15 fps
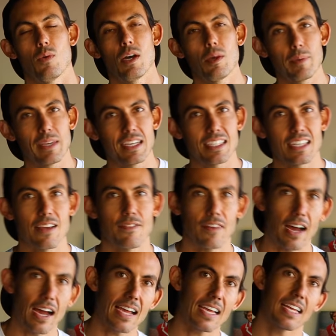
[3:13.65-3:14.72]
Well, because if
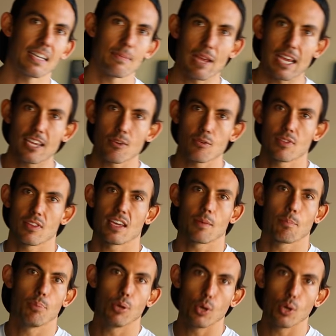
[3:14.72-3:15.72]
I can make you think